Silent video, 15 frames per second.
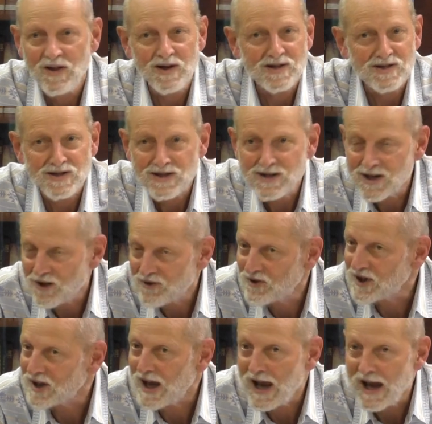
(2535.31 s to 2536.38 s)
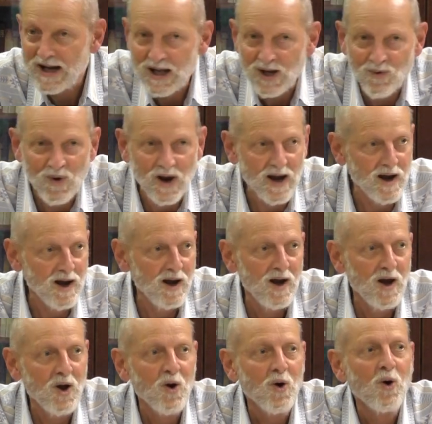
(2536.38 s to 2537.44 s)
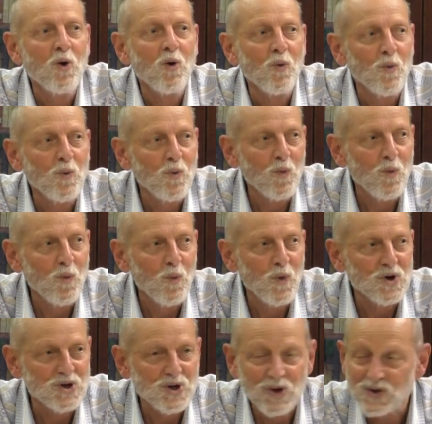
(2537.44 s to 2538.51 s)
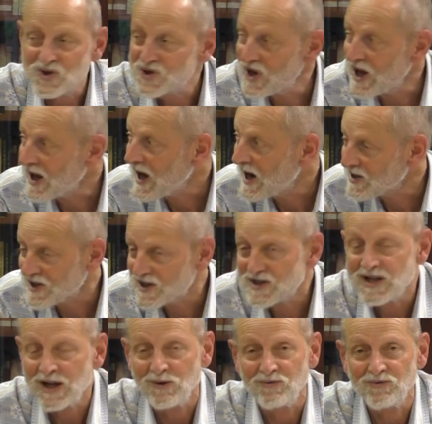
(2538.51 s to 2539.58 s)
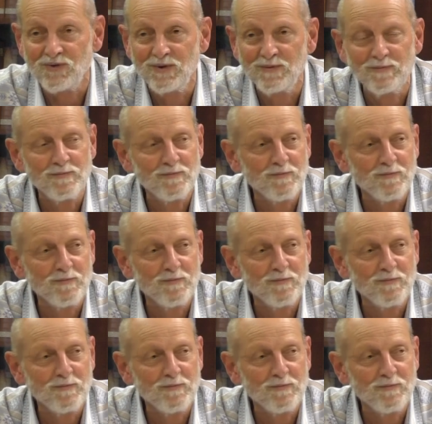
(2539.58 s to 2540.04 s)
There's nothing anywhere which you can say has a self.